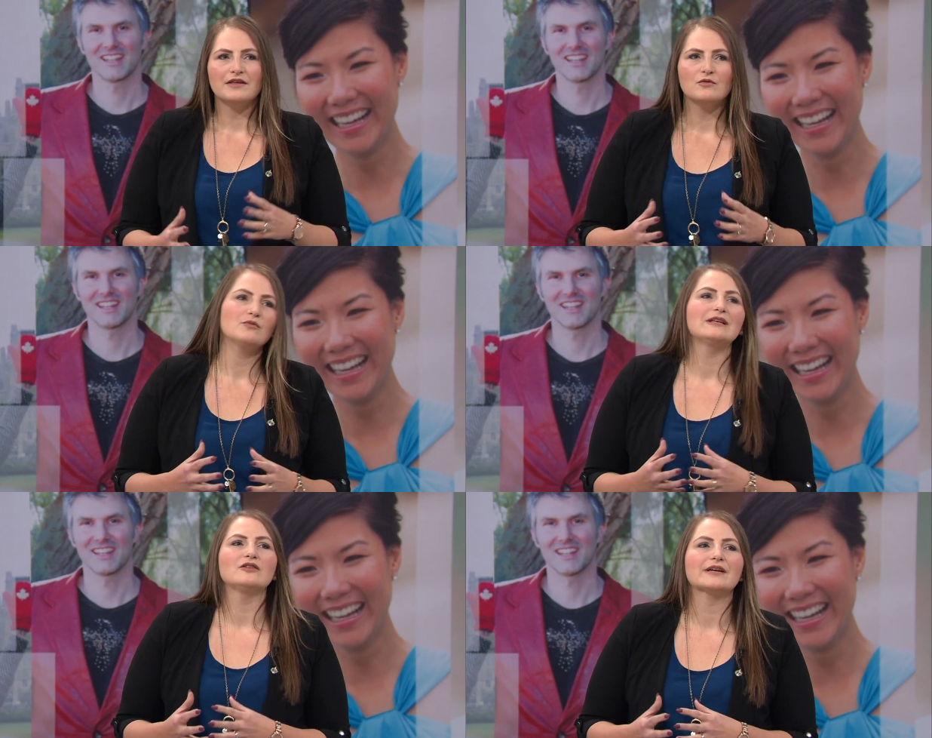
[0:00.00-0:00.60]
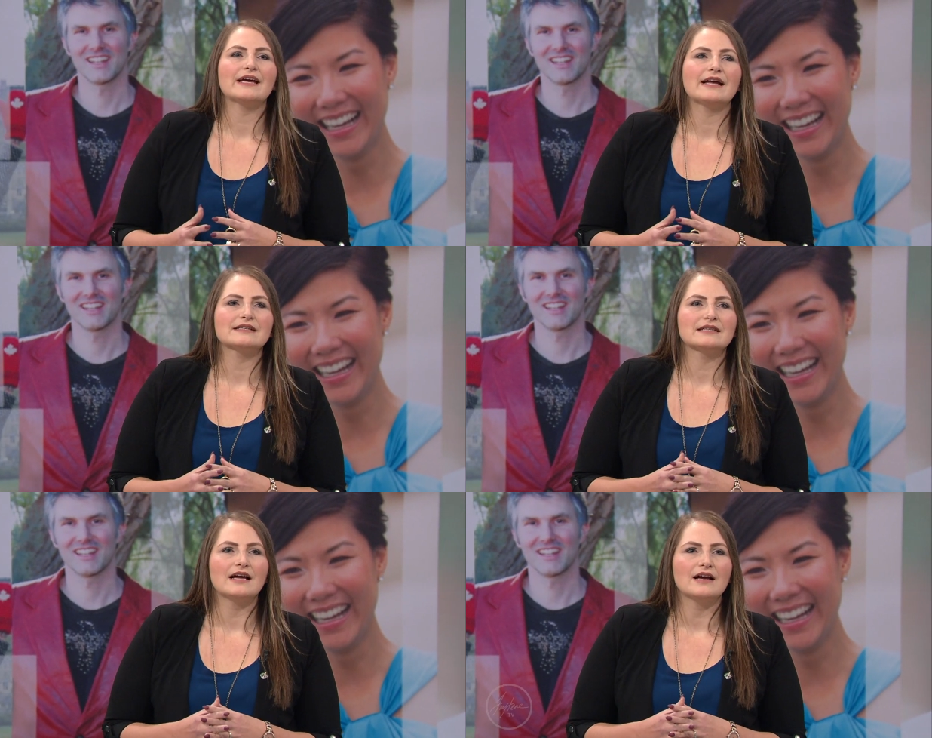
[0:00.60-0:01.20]
Speaker 1: I think when we look
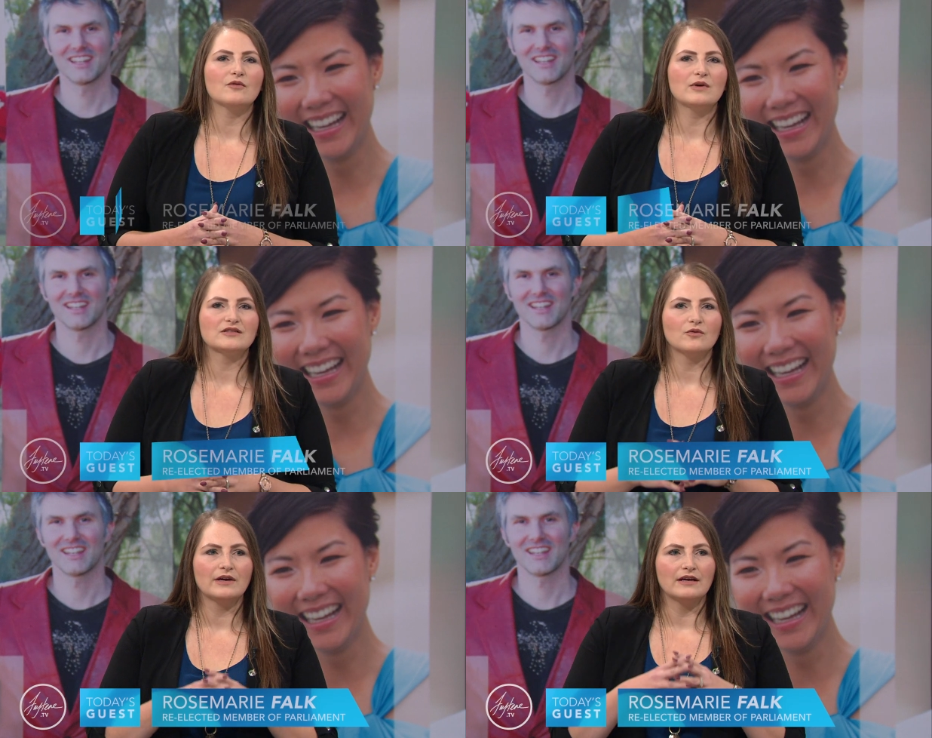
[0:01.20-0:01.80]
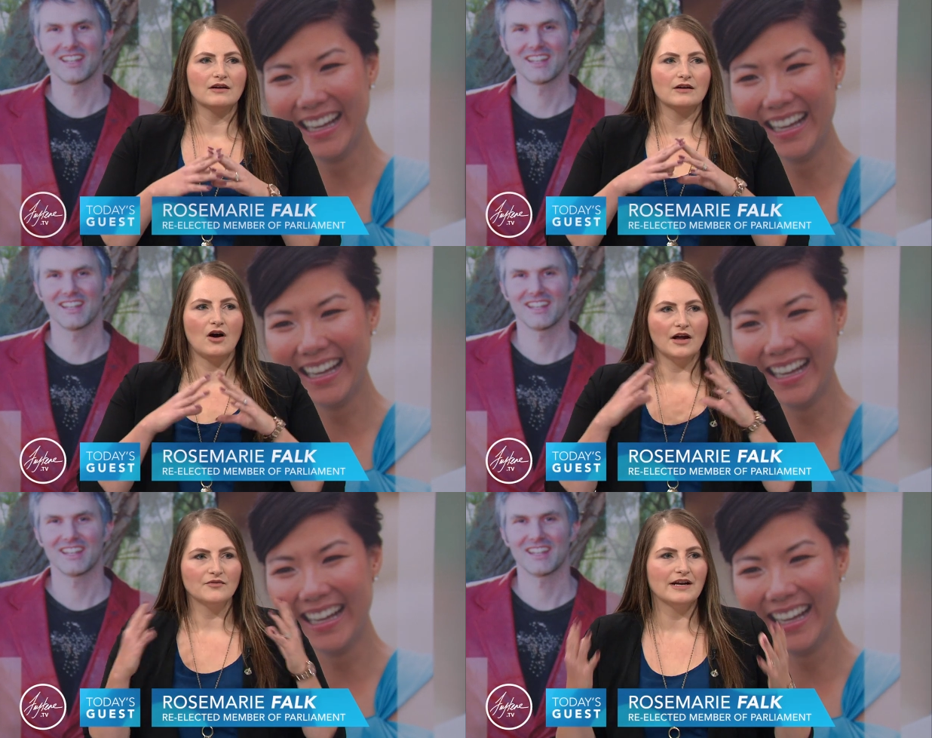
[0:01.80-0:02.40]
at uh, what's going
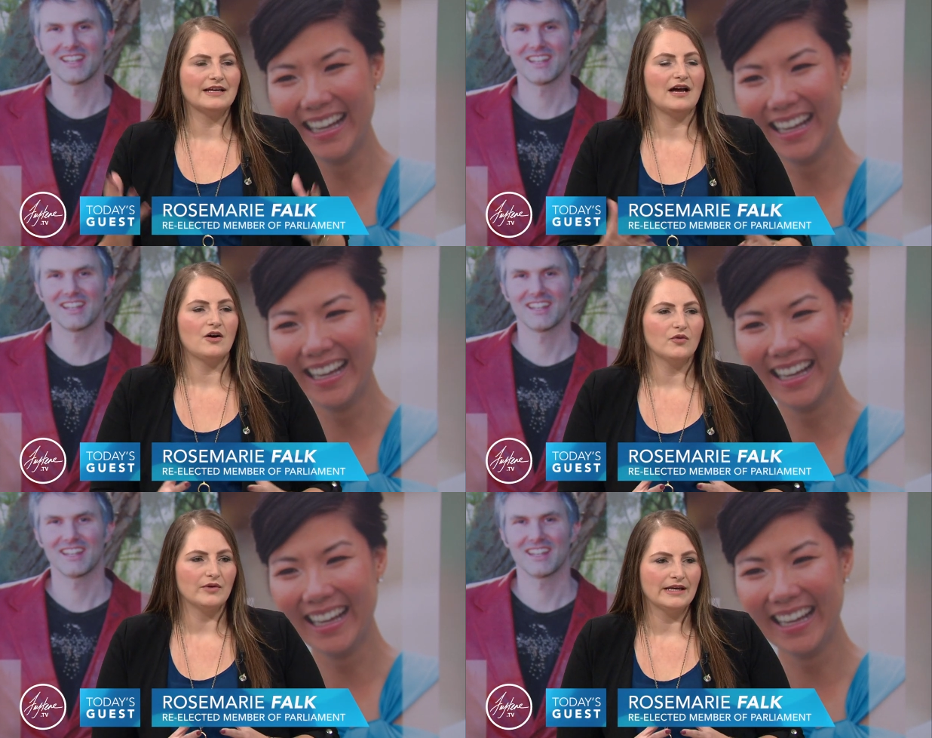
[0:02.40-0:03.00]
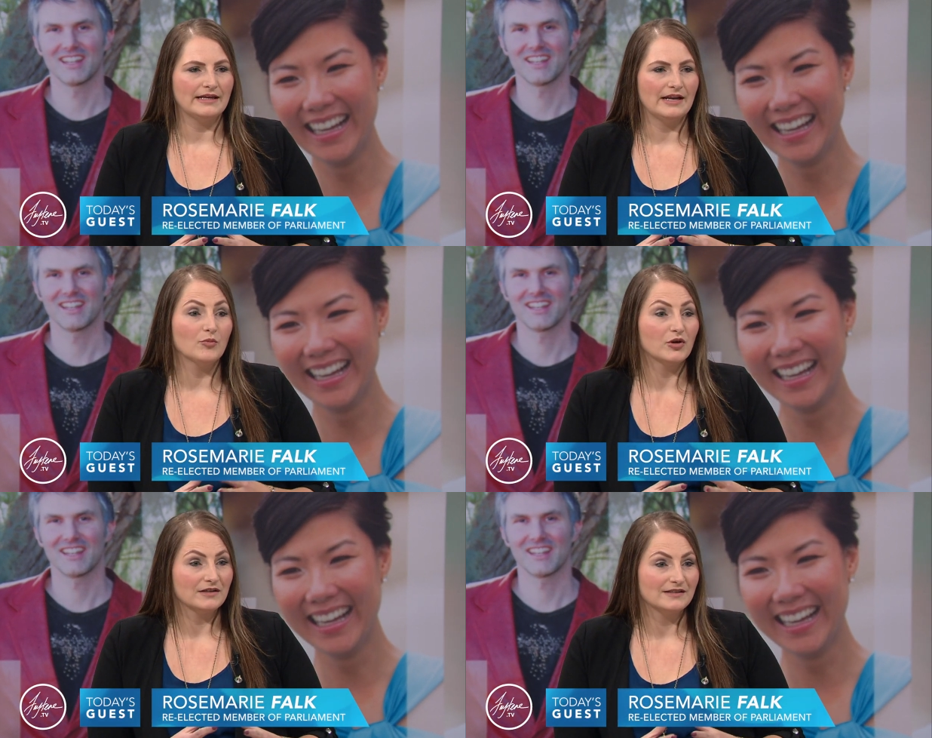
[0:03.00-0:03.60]
on right now in
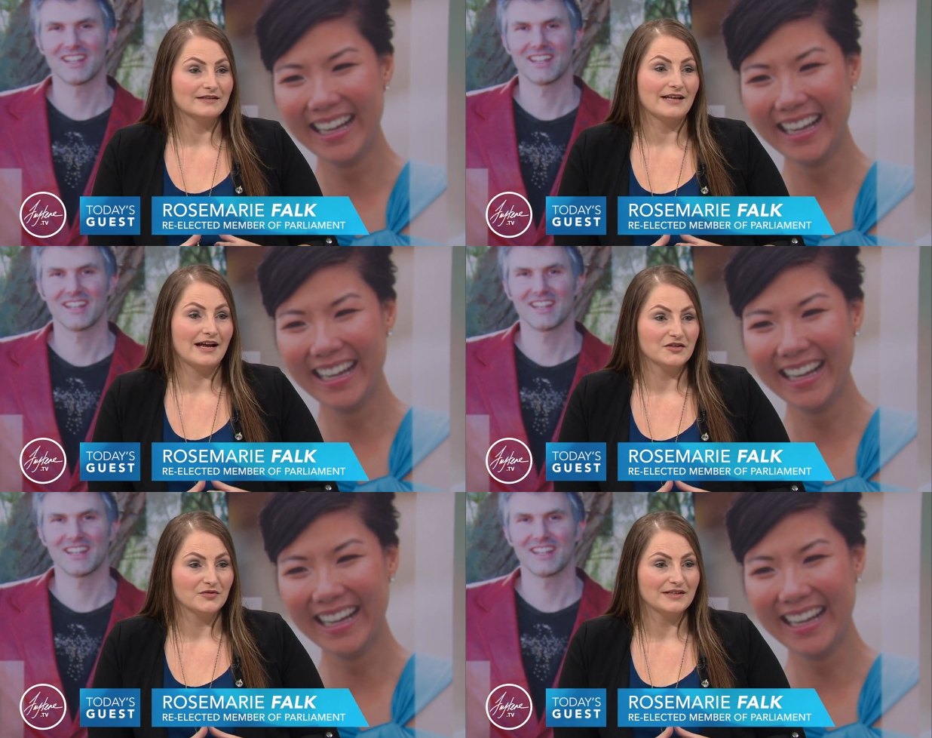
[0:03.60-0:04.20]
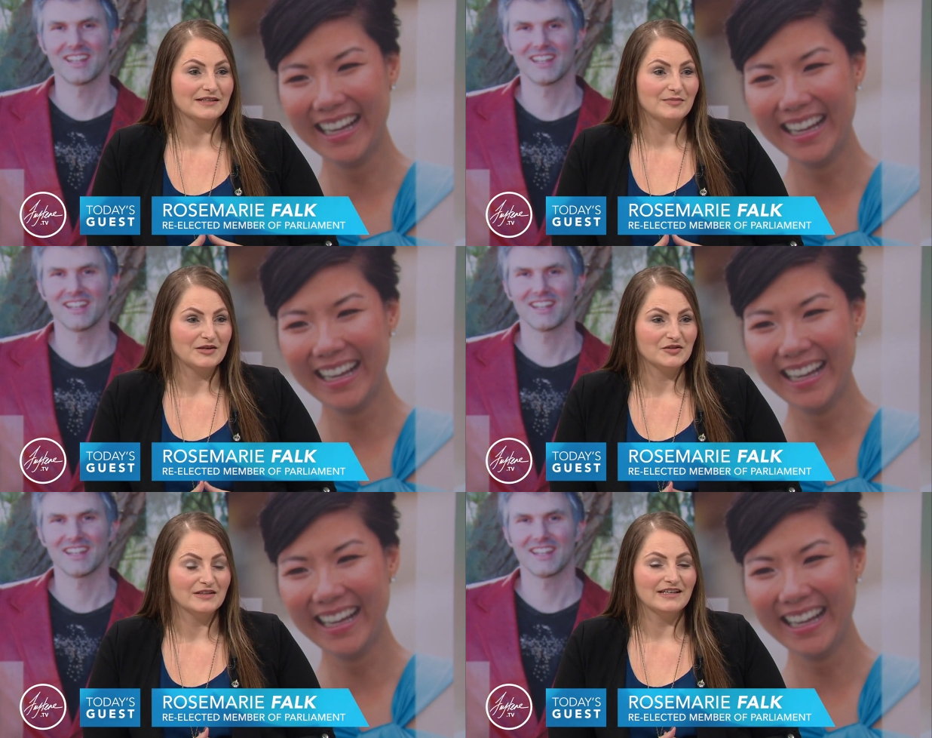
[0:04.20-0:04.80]
Alberta and Saskatchewan,
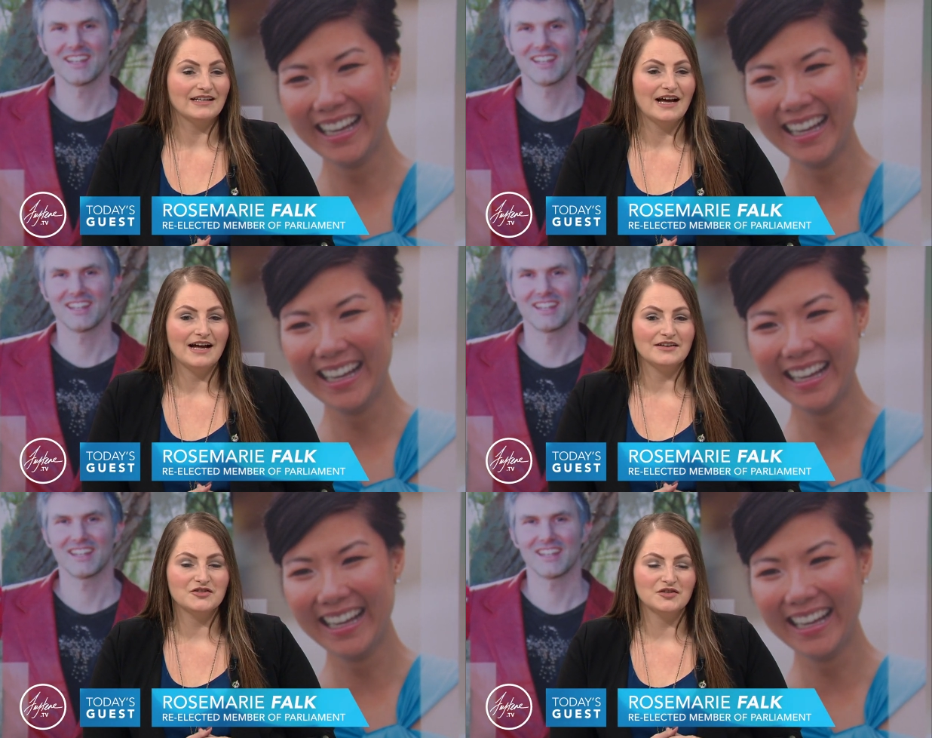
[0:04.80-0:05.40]
especially uh,